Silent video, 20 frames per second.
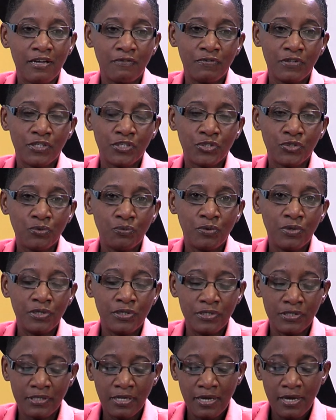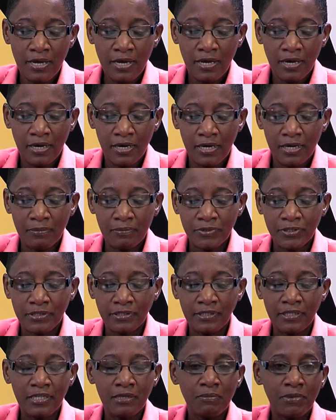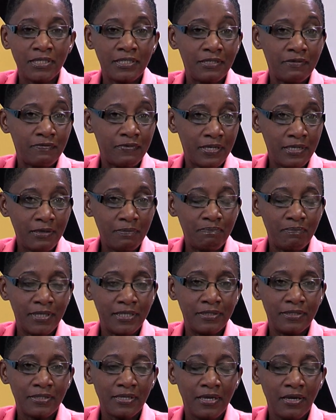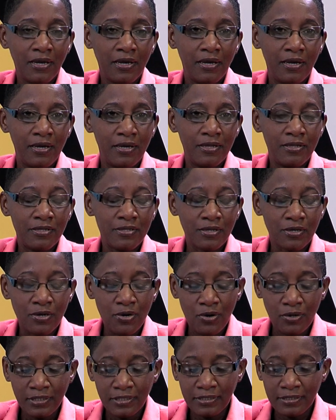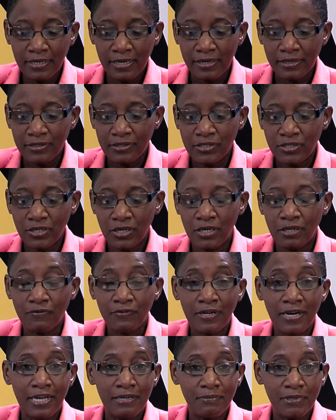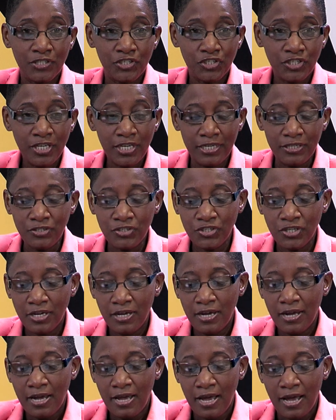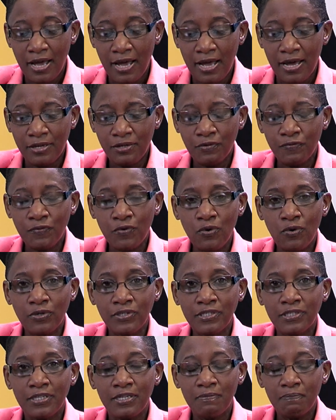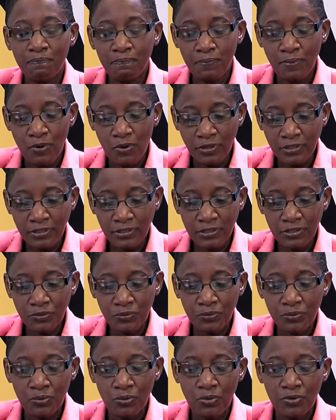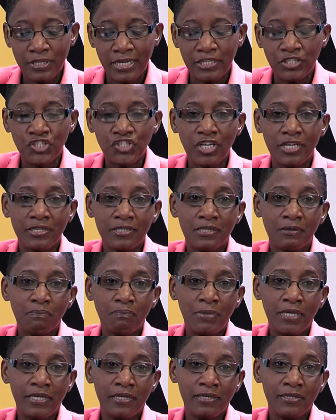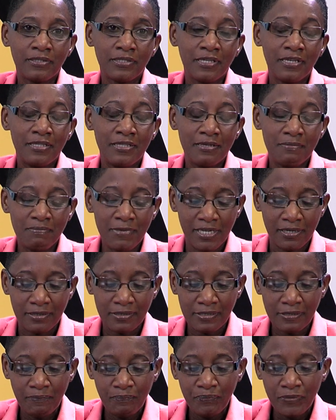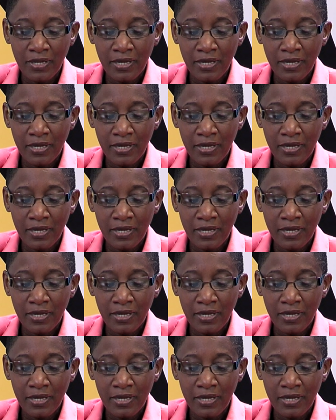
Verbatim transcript: efforts towards um, sustainable development in the context of climate change, and of course the important role that gender plays in the mix.